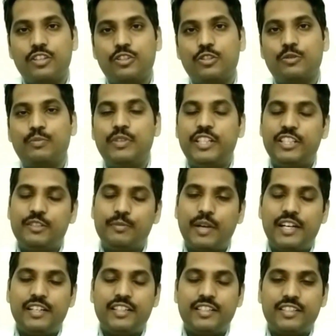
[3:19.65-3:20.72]
So please
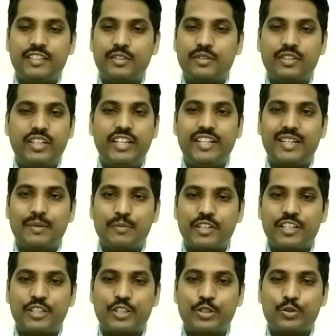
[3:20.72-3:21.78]
mind this is only a
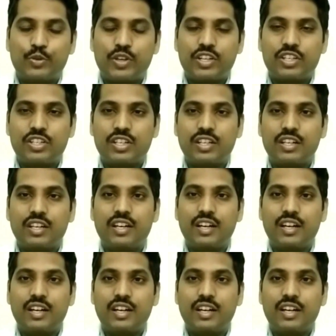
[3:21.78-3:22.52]
temporary situation.